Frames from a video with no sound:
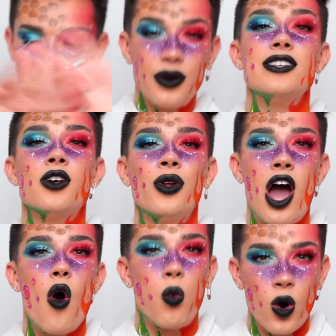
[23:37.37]
literally sold
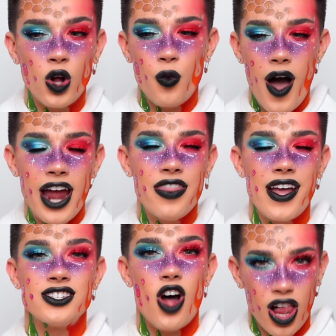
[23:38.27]
out worldwide
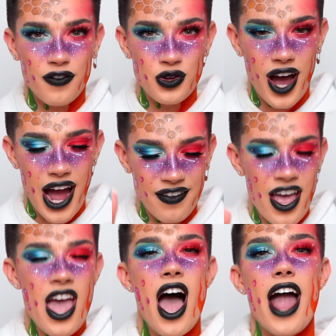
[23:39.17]
thanks to all of you guys.
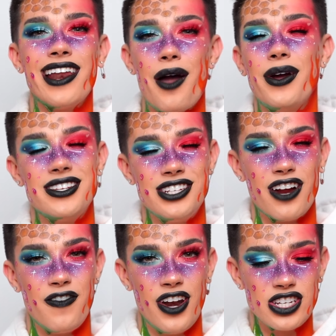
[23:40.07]
I cannot wait to see
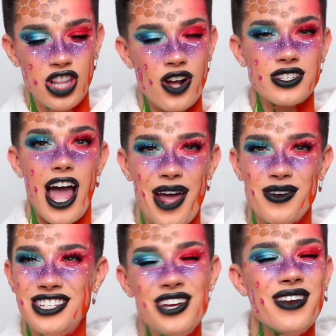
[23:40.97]
your finished looks, and I
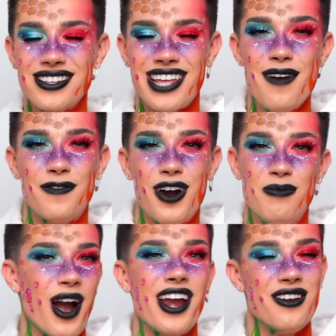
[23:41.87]
will see you next time for a
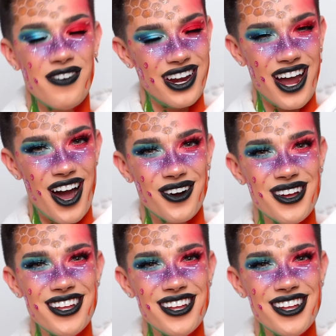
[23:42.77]
brand new video.